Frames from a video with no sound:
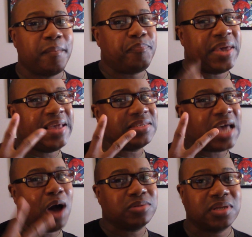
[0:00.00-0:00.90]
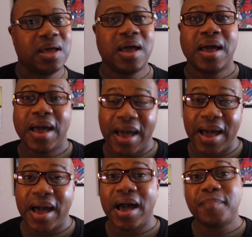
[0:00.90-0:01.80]
Peace out.
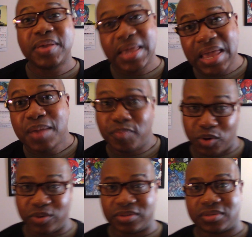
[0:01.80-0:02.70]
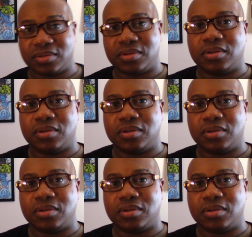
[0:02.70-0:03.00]
Peoples.